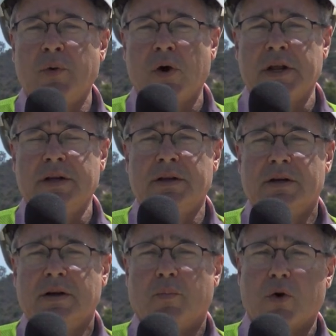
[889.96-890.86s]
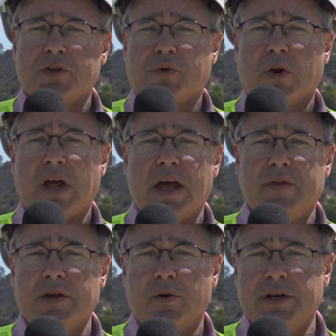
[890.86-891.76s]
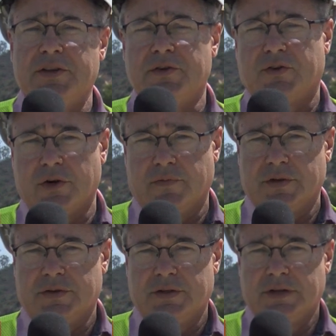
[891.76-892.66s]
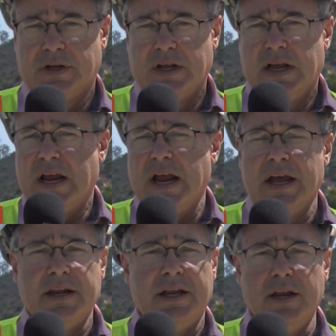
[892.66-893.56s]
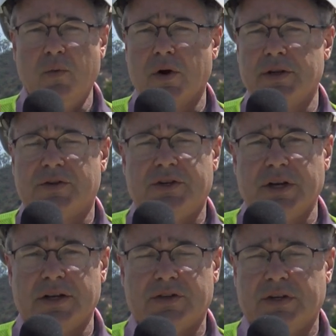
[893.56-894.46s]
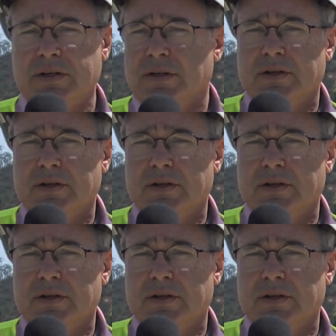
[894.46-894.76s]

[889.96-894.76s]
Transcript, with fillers: morning, Morris Cerullo had the anointing service, and he was just